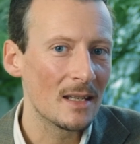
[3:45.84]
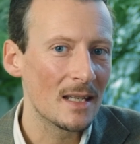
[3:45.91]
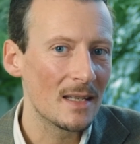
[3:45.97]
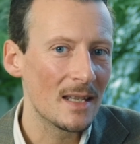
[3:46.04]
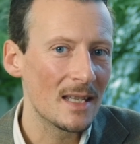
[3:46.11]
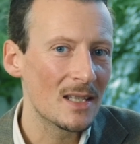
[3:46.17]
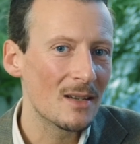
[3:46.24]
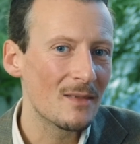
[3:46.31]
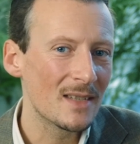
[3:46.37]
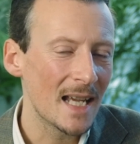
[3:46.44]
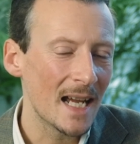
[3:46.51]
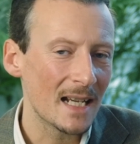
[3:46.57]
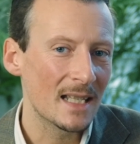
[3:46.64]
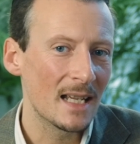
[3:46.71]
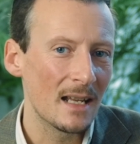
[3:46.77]
these sort of
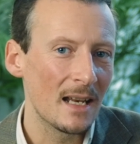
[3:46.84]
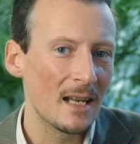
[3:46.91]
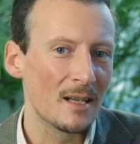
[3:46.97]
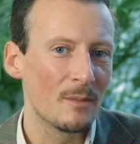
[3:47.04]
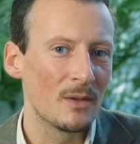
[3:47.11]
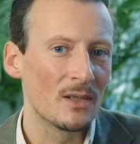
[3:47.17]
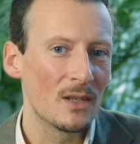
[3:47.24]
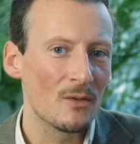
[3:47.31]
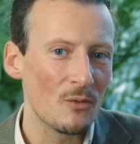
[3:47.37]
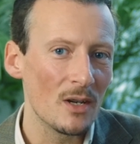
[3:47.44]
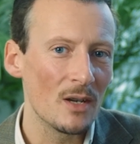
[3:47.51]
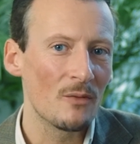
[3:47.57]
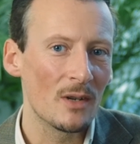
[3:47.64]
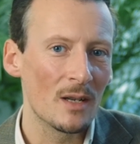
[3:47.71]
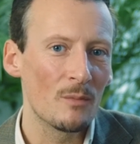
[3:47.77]
tactile elements are
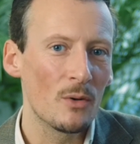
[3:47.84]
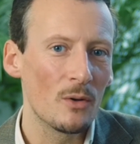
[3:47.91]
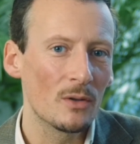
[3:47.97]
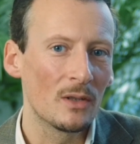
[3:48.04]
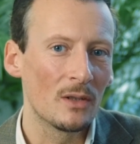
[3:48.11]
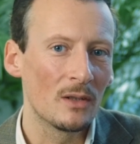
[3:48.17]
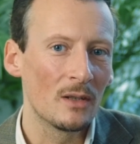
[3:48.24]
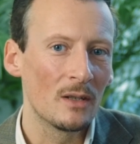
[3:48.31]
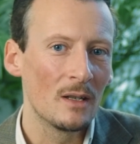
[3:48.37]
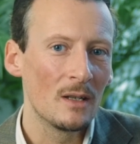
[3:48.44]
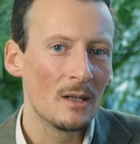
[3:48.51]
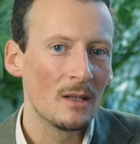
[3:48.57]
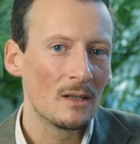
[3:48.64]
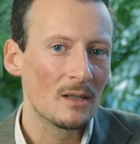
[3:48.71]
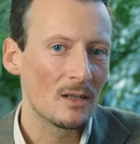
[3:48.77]
really, really important.
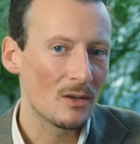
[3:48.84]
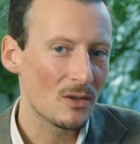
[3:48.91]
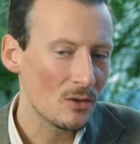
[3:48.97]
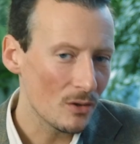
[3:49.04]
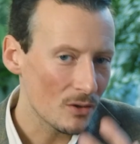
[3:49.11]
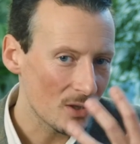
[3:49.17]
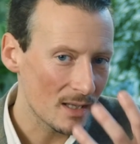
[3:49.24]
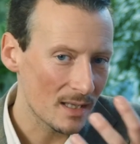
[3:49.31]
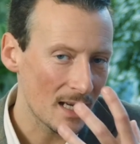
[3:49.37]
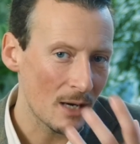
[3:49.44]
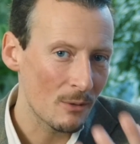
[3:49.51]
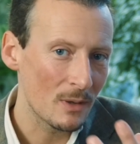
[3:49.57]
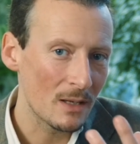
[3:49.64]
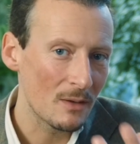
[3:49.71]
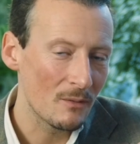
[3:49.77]
So it's not just
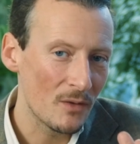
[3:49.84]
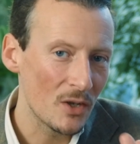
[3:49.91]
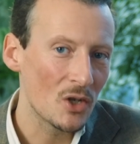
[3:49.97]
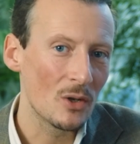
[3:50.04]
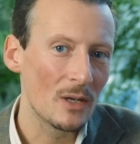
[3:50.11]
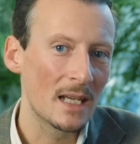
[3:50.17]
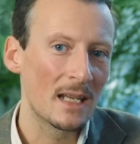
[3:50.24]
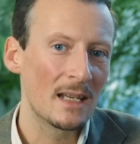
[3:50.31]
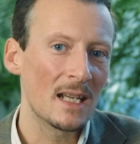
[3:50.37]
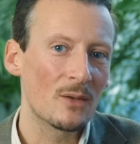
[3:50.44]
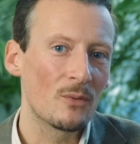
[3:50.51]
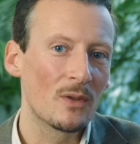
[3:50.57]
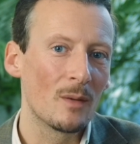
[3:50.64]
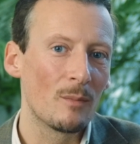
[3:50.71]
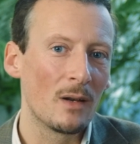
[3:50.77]
how we visually
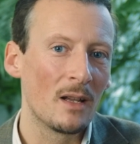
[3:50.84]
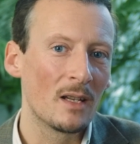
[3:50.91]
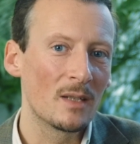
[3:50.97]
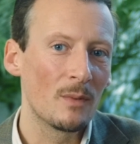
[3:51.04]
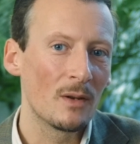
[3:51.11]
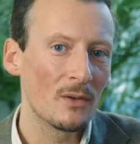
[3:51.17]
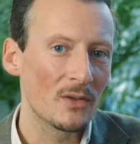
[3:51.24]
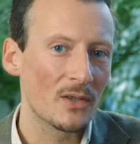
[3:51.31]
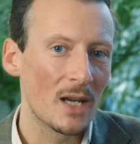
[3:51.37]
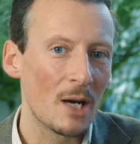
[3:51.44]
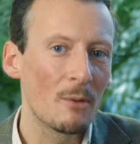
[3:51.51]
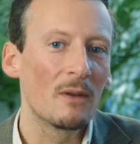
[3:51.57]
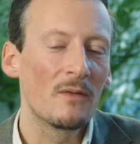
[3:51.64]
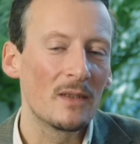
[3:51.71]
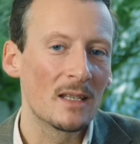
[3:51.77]
connect with the plants, but also
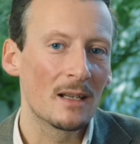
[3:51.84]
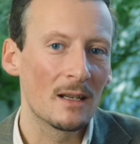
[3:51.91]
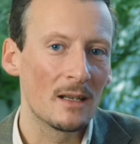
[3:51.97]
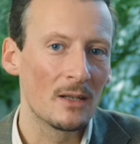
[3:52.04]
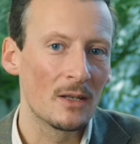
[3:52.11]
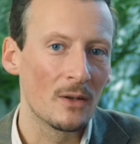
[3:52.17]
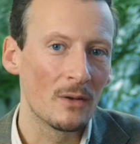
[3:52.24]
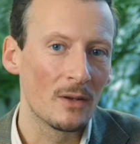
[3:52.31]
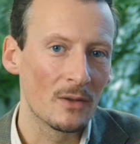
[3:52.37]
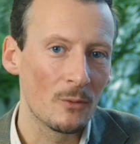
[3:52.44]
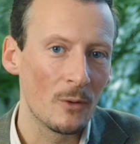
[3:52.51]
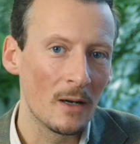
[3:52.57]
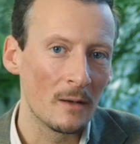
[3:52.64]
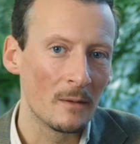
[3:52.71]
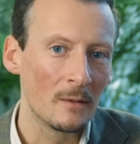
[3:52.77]
how we physically do it as
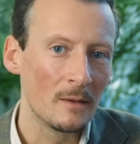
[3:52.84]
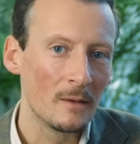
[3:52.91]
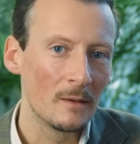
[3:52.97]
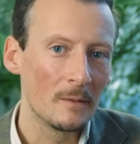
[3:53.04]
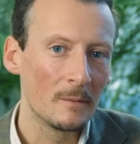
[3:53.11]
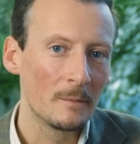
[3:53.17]
well.